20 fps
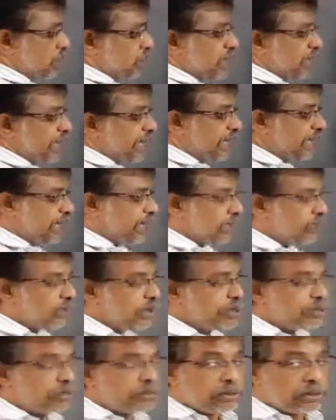K equal
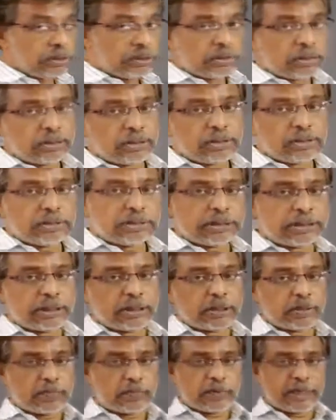to
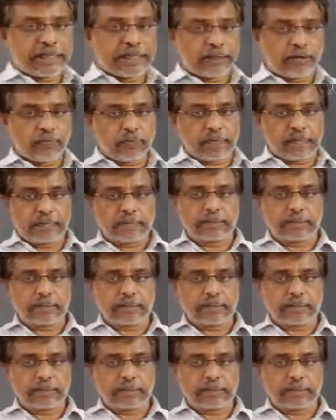0.1.